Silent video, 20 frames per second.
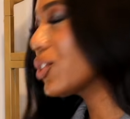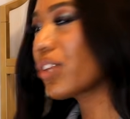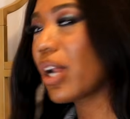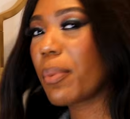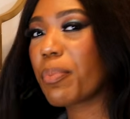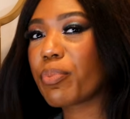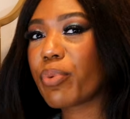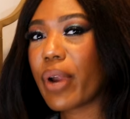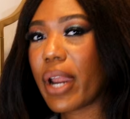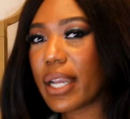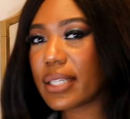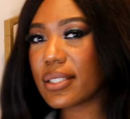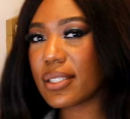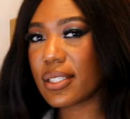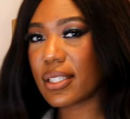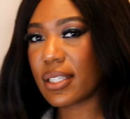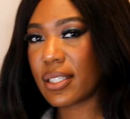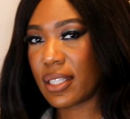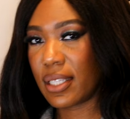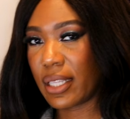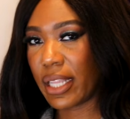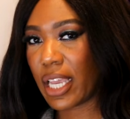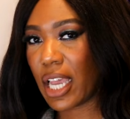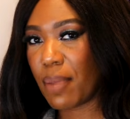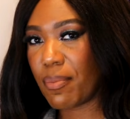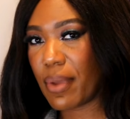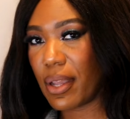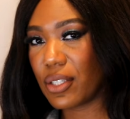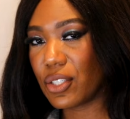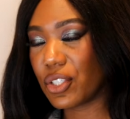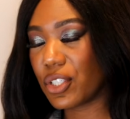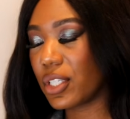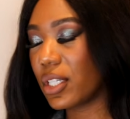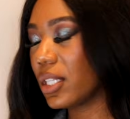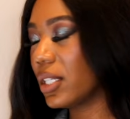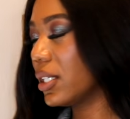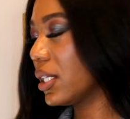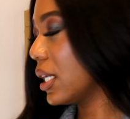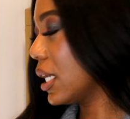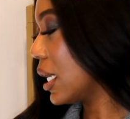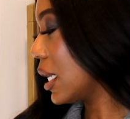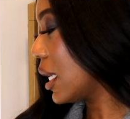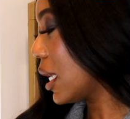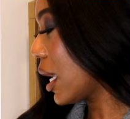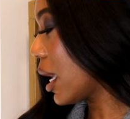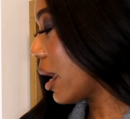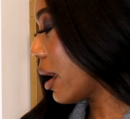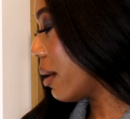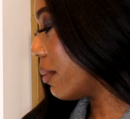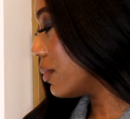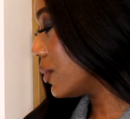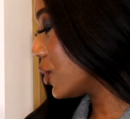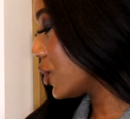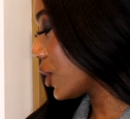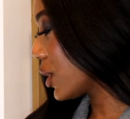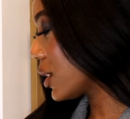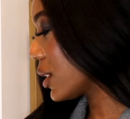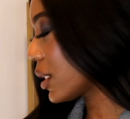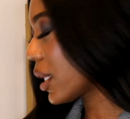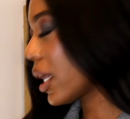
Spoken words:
dropped prices yet, like I mentioned. Just